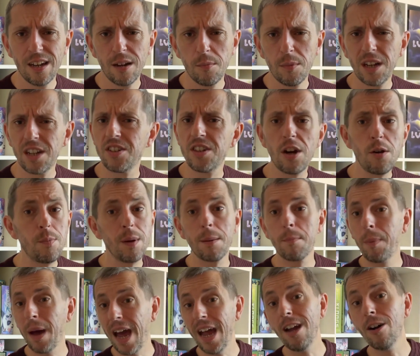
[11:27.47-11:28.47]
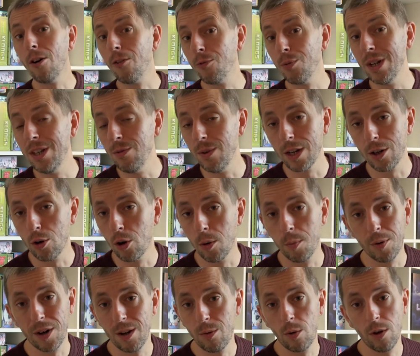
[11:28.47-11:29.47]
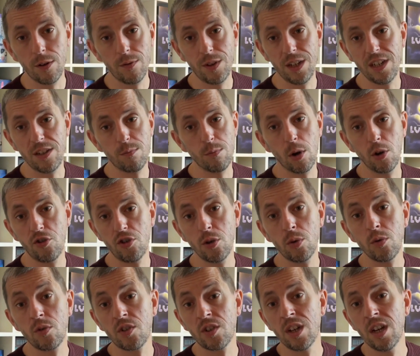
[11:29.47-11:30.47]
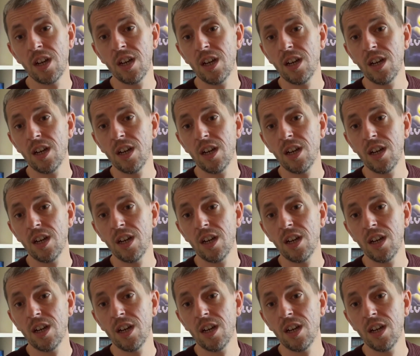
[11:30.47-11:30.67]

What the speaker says: But there's no big payoff when you incorporate one of these modules.